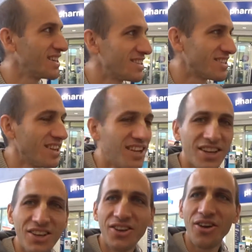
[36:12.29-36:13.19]
Yeah.
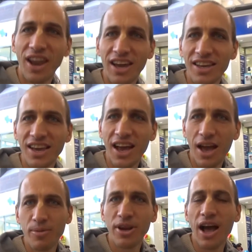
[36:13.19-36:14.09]
You know, like,
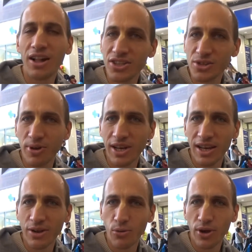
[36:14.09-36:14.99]
I mean,
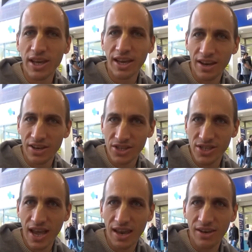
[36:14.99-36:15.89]
ultimately we can
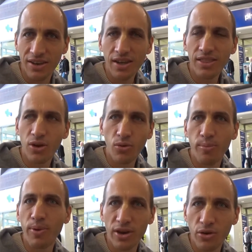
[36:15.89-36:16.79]
understand that
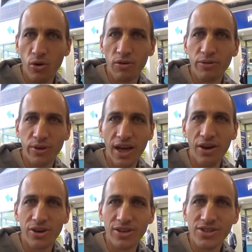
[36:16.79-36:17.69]
we're better off
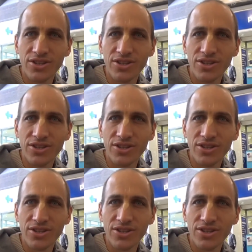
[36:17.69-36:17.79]
without it.